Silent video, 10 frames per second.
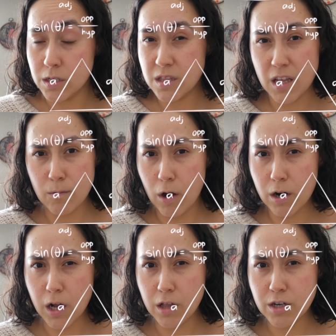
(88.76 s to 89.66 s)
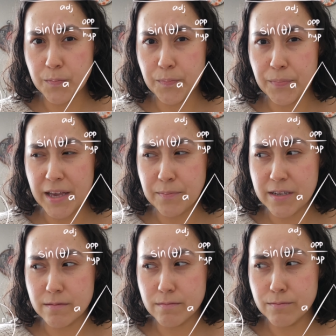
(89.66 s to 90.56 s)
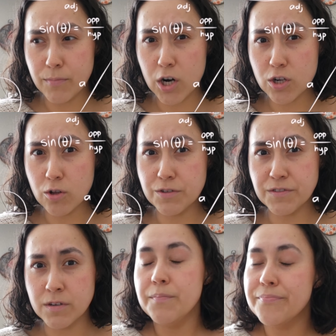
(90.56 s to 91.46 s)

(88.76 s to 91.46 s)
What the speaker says: than watercolor pigment particles.